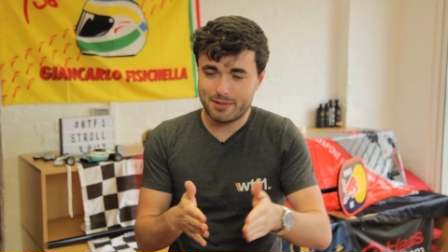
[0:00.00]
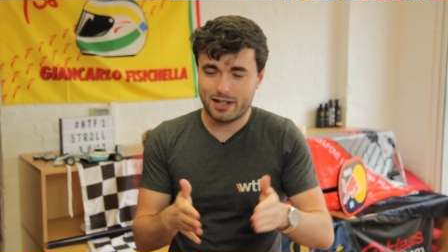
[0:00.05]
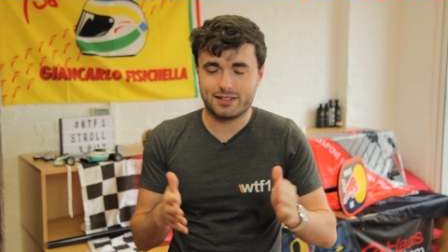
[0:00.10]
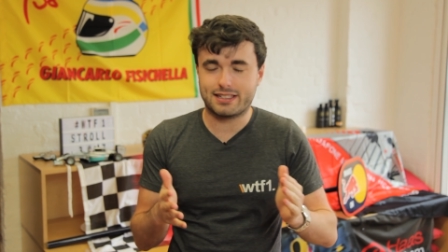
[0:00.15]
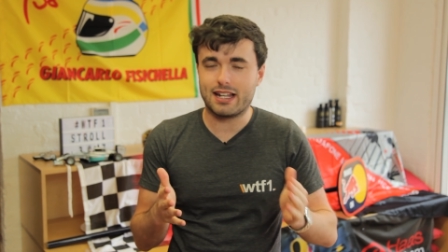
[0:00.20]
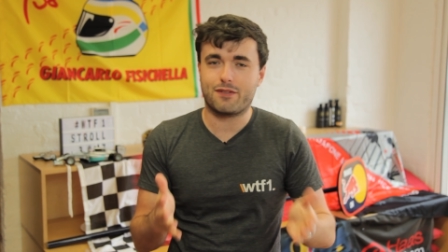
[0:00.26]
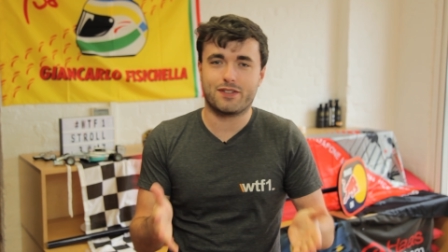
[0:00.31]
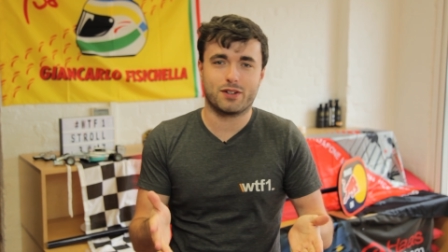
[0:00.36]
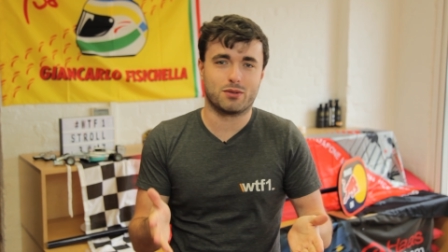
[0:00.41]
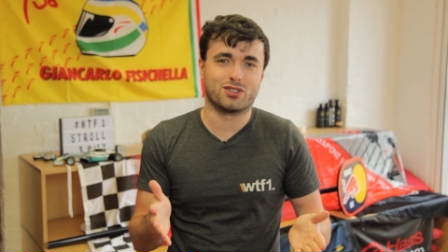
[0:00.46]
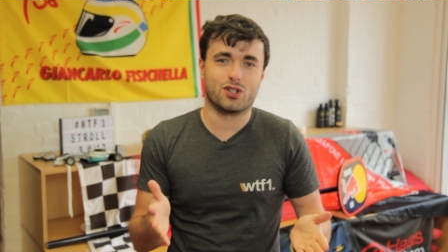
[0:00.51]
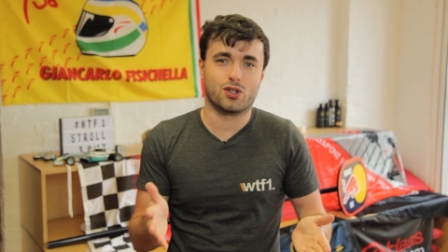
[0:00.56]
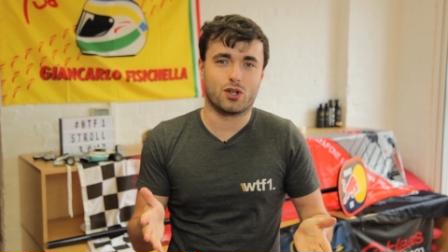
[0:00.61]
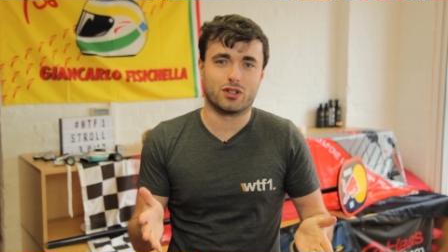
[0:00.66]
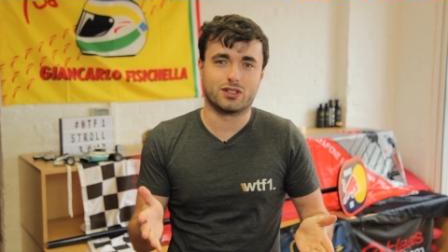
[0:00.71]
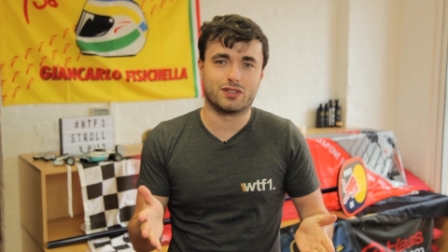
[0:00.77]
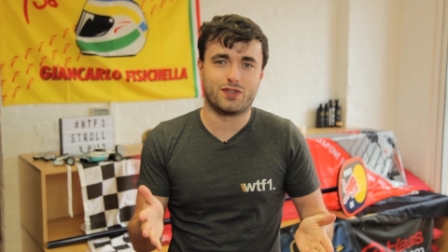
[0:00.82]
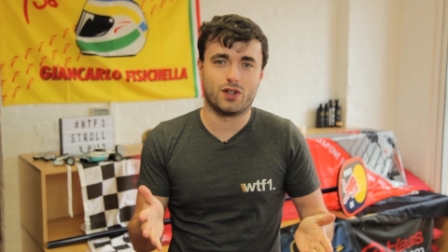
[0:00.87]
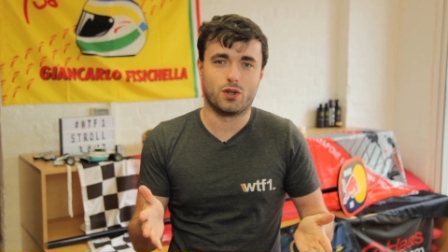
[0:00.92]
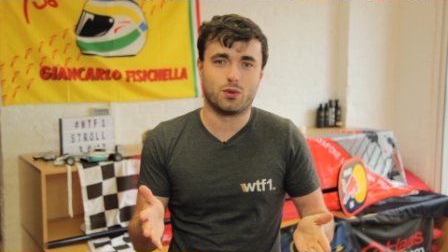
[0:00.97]
It definitely was
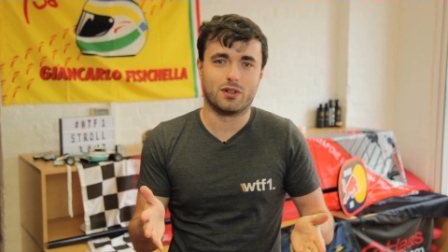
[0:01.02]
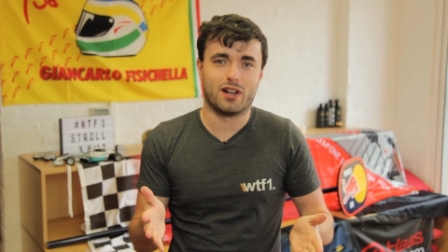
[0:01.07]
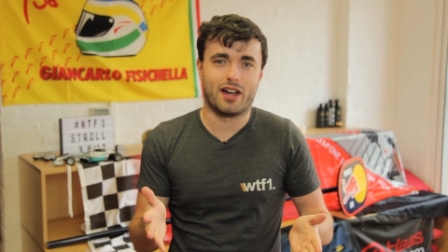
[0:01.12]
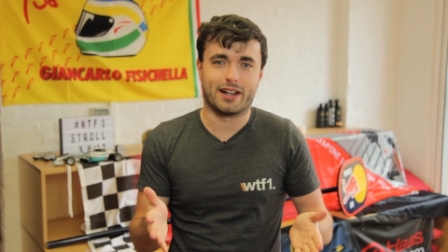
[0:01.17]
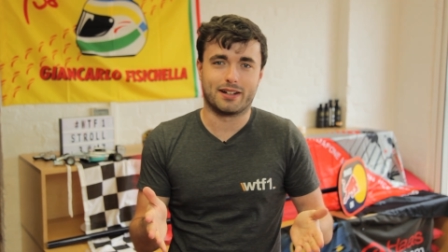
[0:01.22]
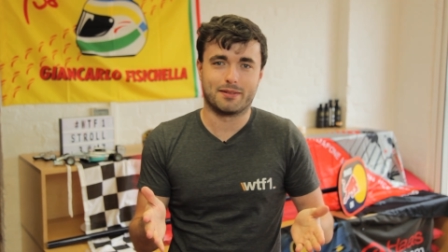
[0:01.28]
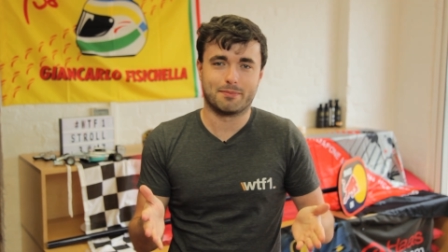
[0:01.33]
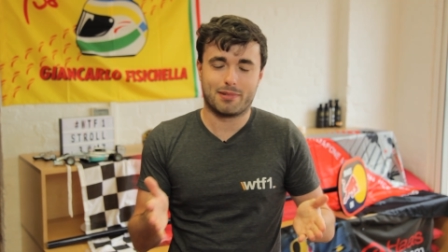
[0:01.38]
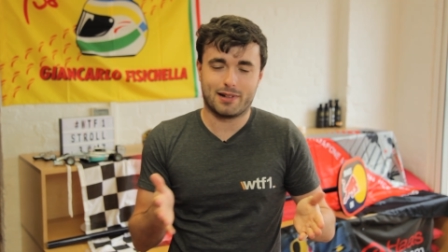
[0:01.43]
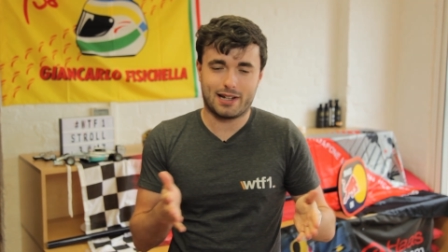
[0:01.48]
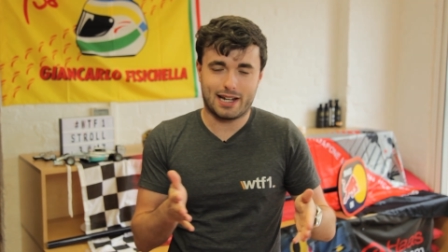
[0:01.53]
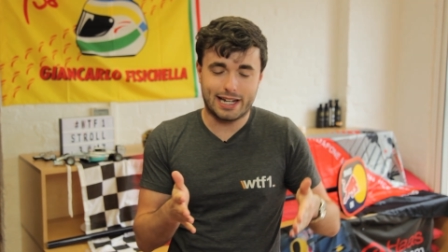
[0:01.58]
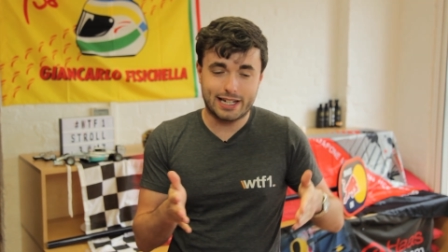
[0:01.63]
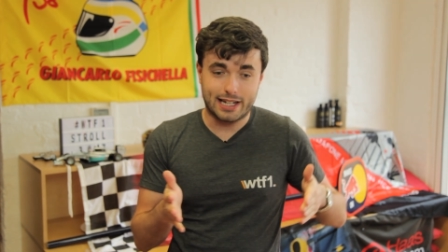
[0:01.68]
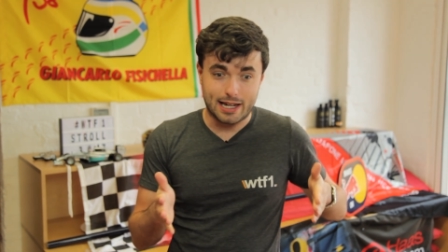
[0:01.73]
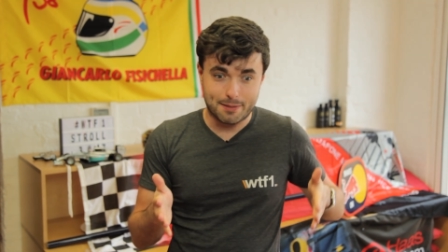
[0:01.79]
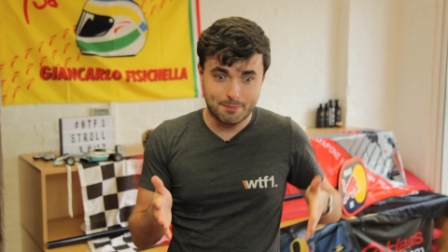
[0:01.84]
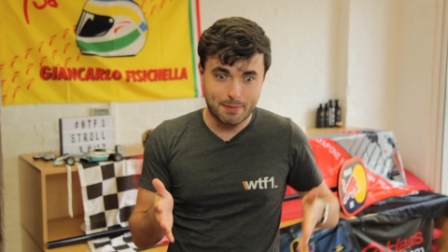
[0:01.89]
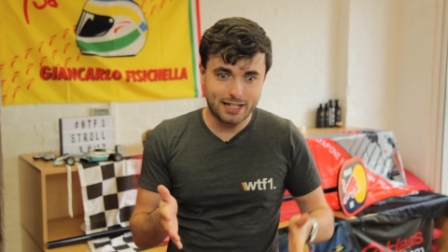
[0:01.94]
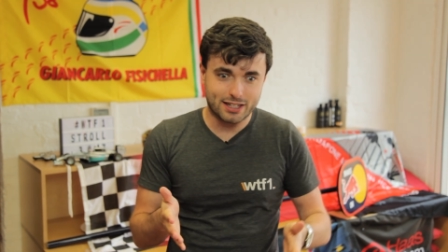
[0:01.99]
Ocon's fault. Like he,
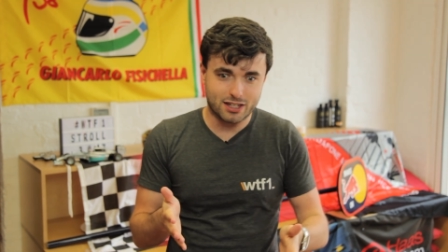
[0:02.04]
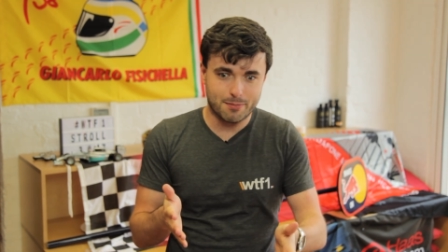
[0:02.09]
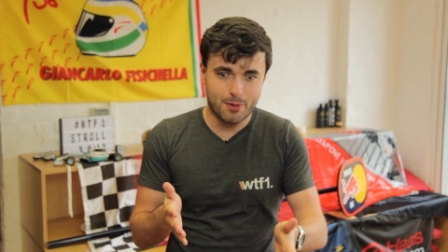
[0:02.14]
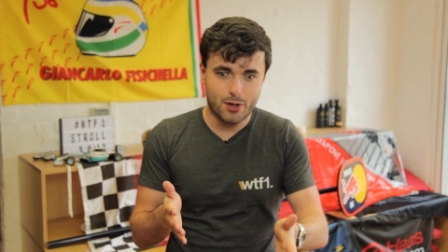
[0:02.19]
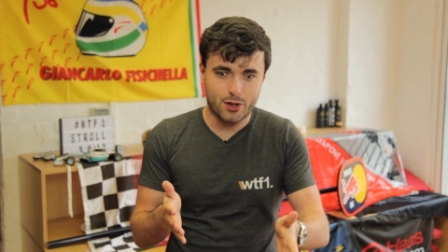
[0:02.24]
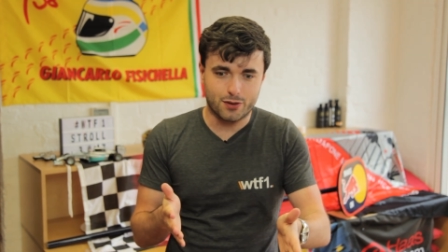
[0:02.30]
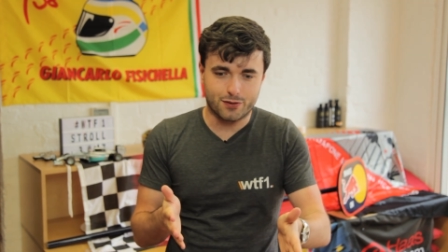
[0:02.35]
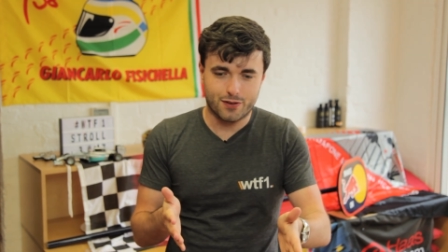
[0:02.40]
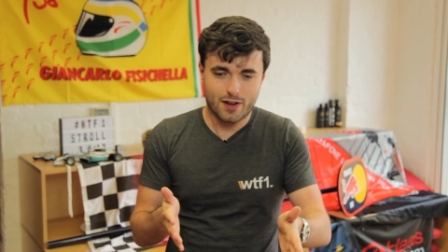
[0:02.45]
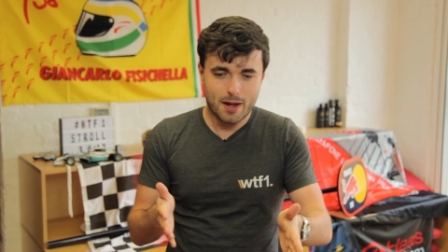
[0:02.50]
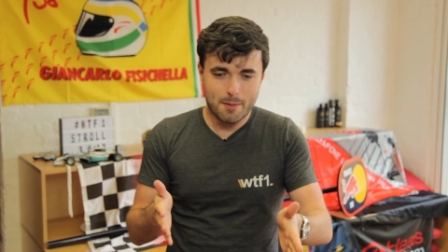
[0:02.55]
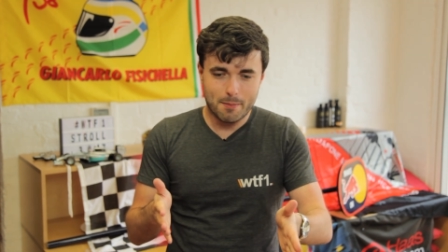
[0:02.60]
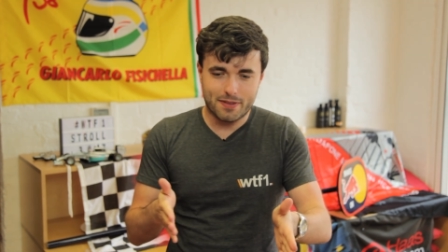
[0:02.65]
he made the move,